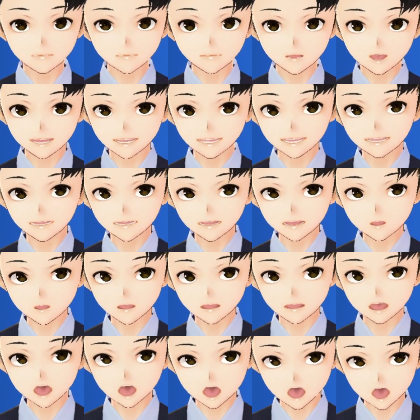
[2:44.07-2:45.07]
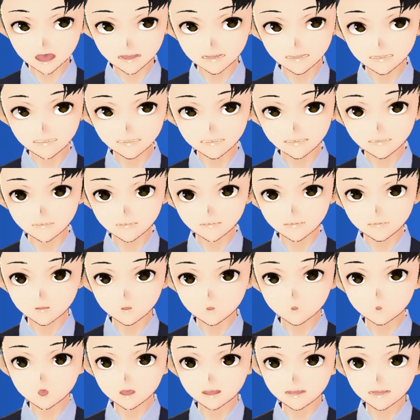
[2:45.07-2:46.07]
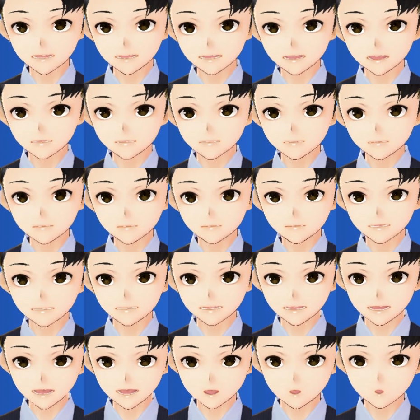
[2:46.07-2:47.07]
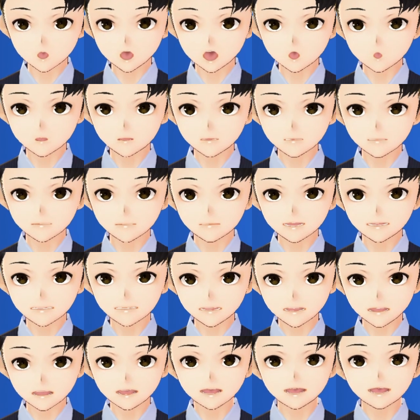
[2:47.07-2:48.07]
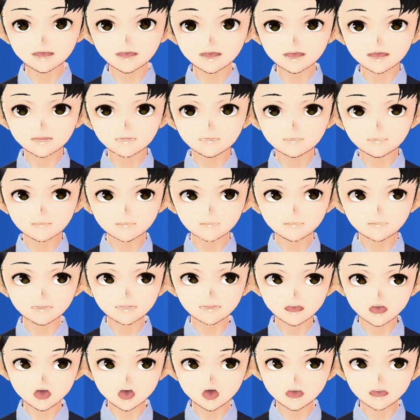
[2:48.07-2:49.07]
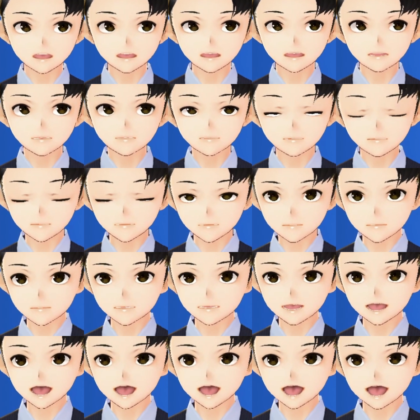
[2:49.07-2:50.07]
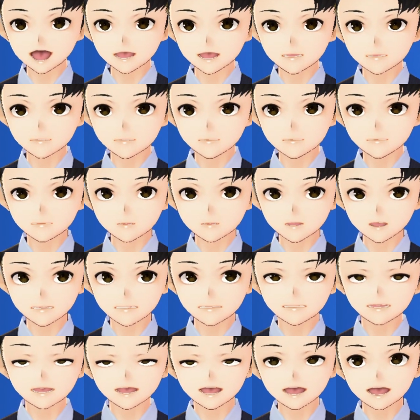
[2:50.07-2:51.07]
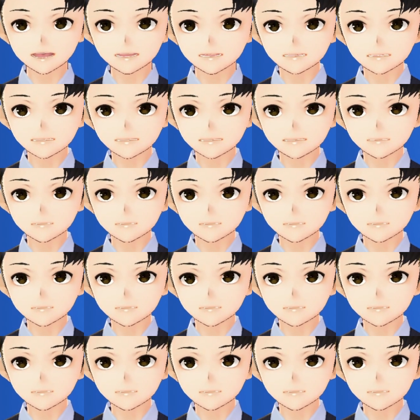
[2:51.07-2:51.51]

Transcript: and the rows 1, 2, 3, 4, 5, 6.